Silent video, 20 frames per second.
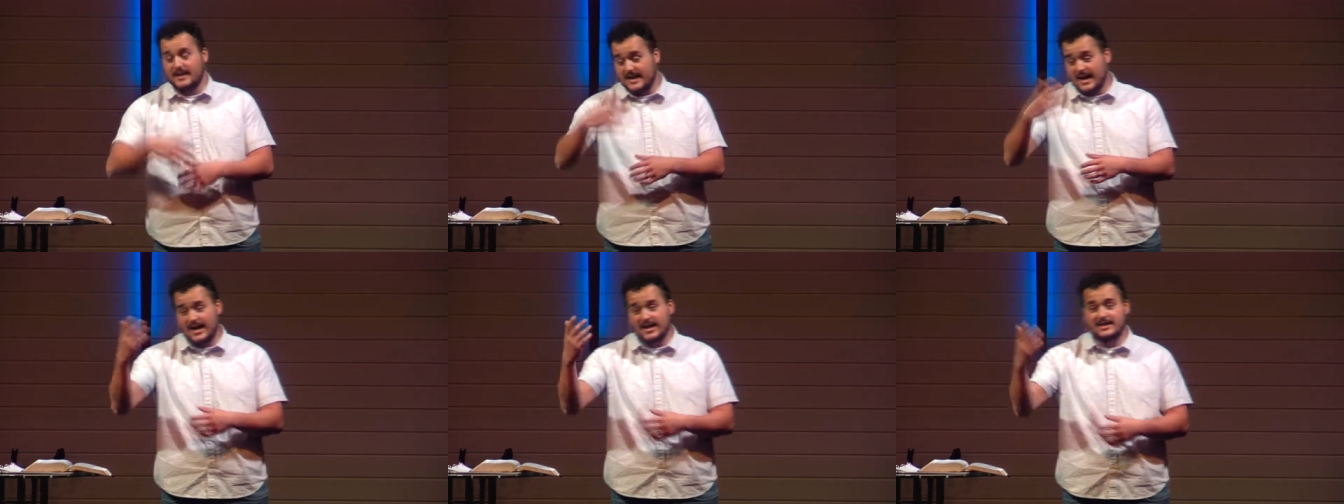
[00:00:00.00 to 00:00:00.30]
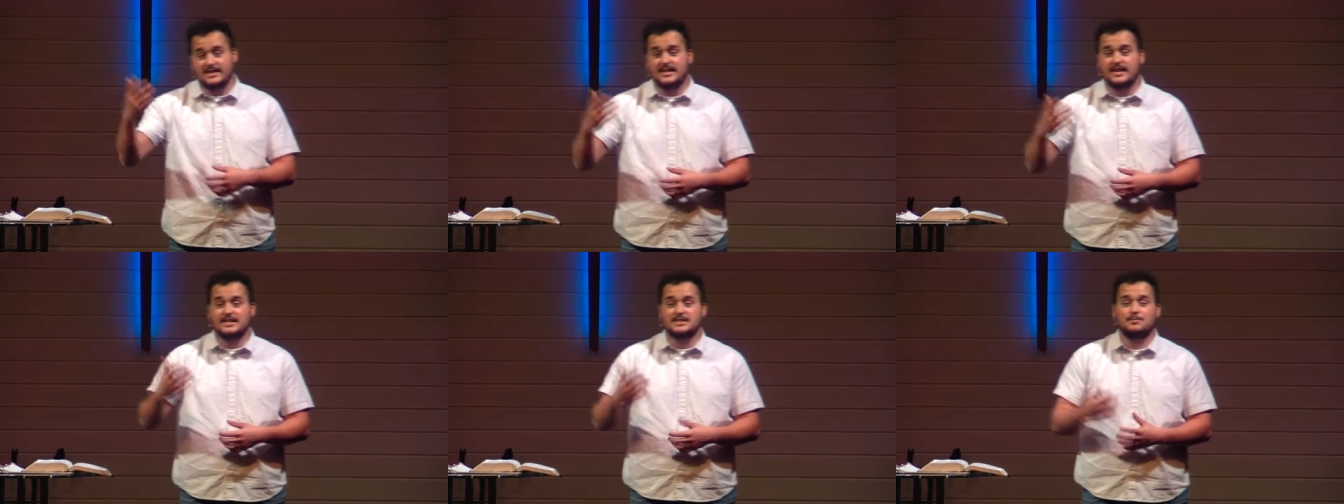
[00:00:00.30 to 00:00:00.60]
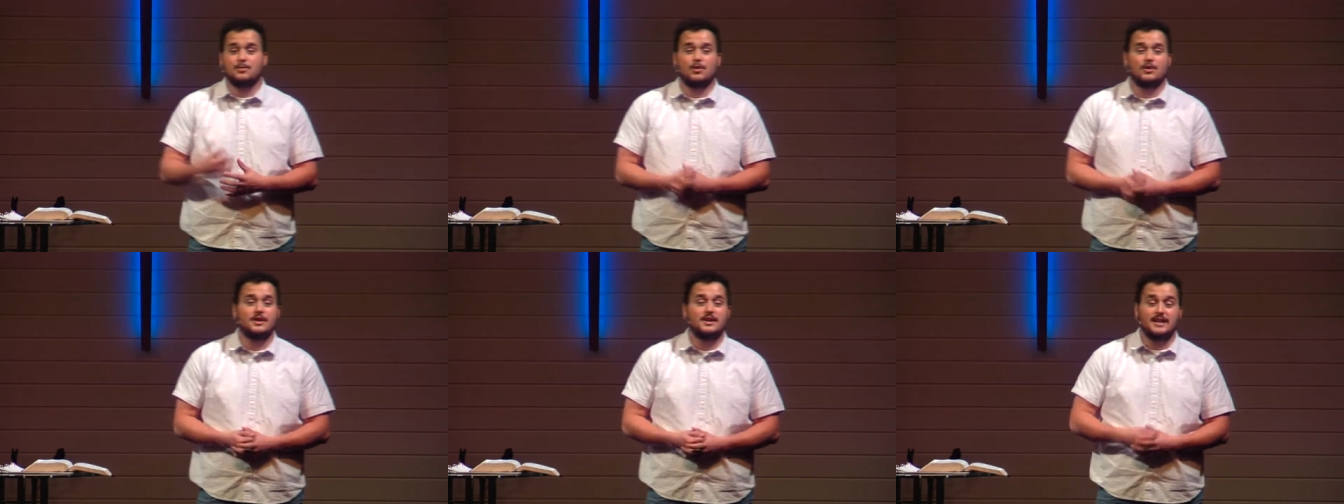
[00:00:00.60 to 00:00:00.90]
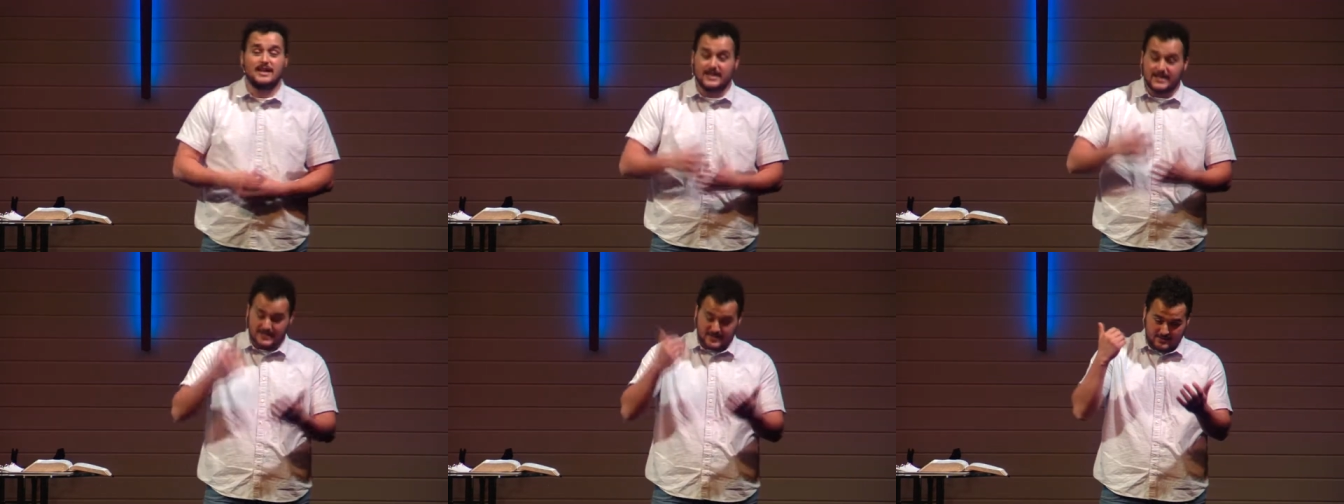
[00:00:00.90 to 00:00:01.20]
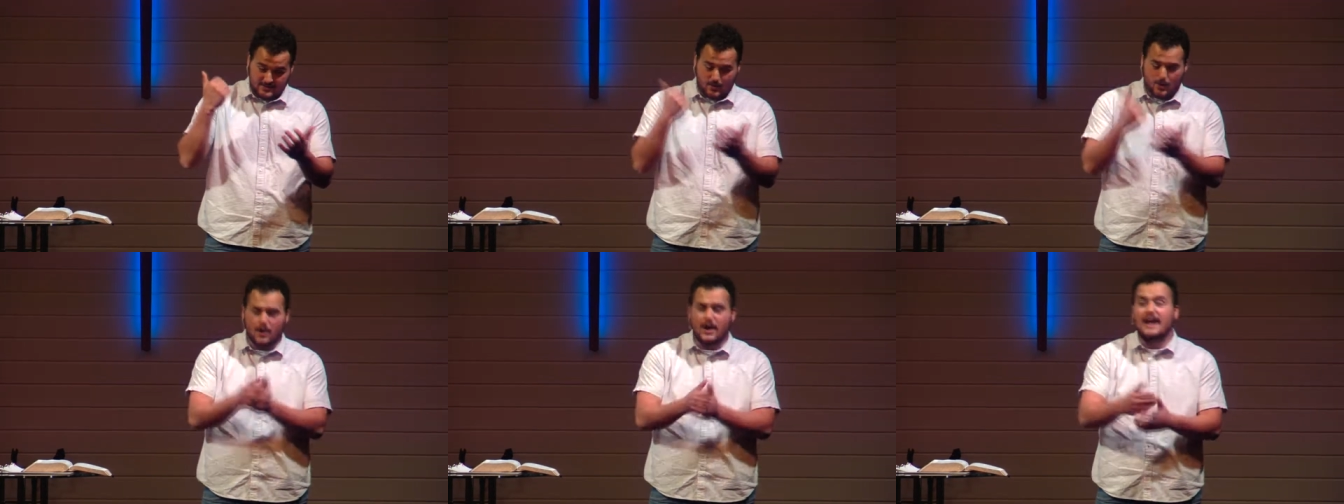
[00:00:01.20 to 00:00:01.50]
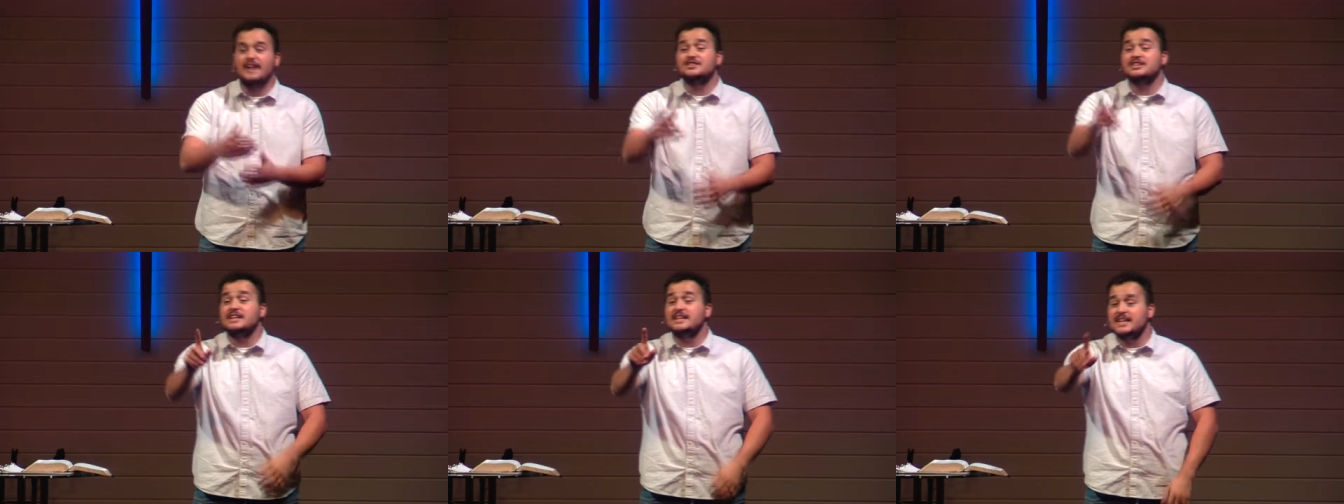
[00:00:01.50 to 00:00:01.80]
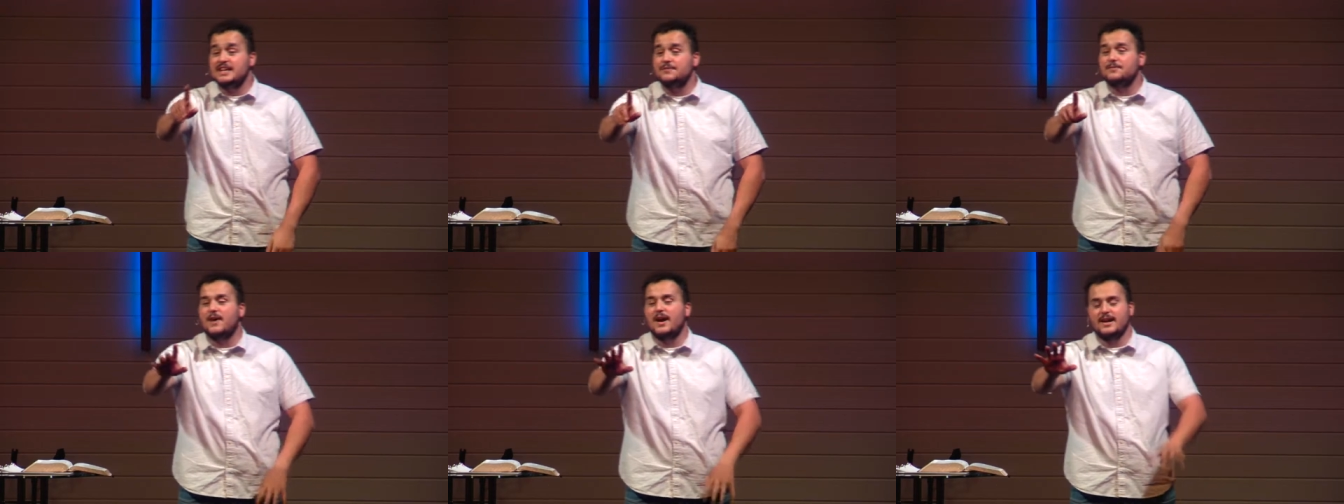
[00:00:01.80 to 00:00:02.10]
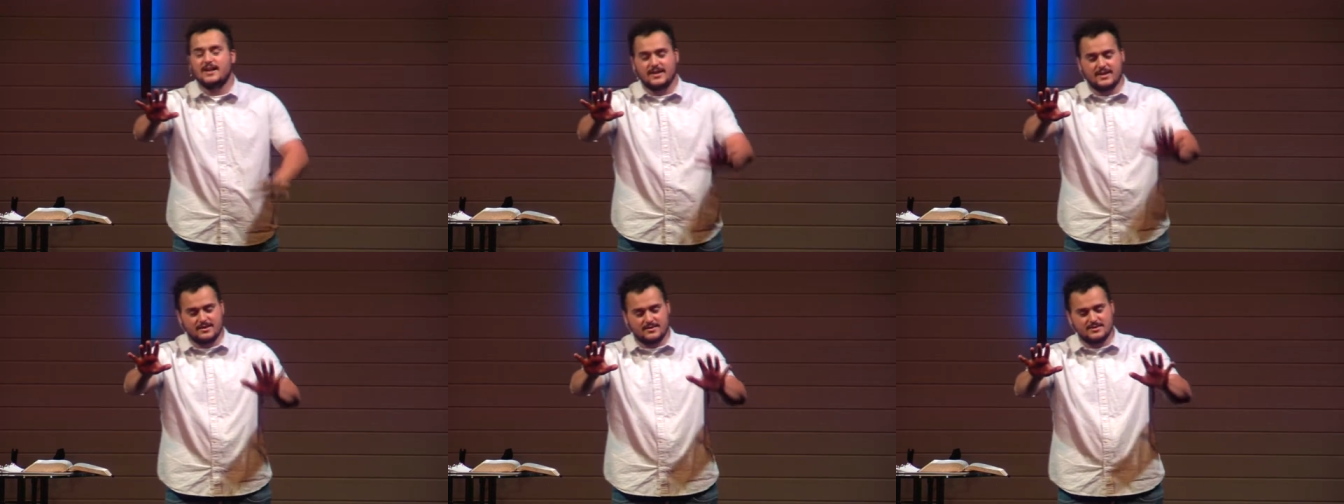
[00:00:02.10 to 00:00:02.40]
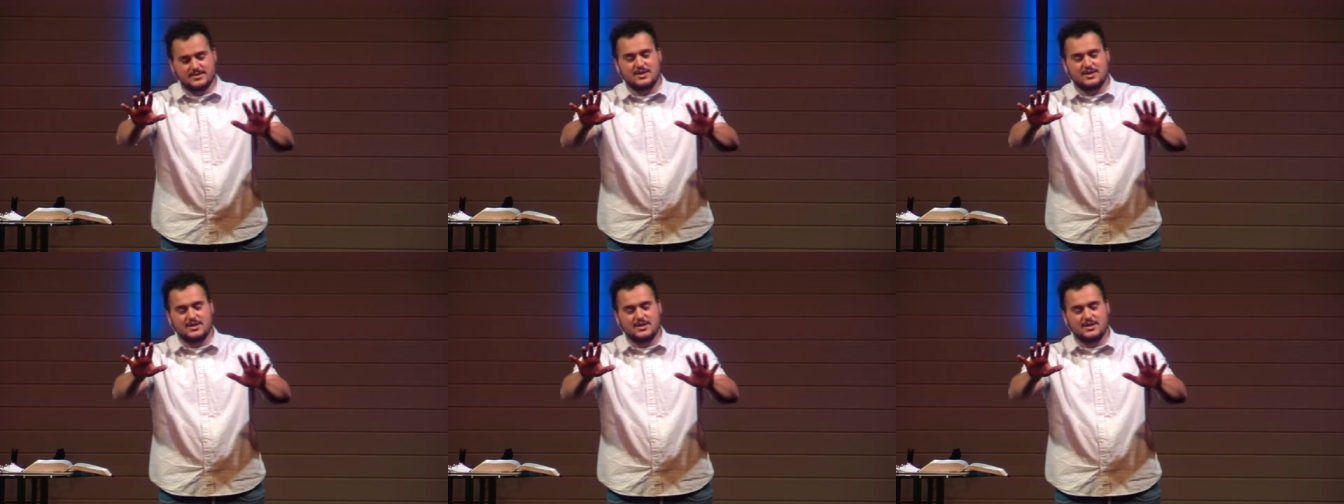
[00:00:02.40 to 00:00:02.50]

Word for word: He got it the next morning, and he or actually he did find it.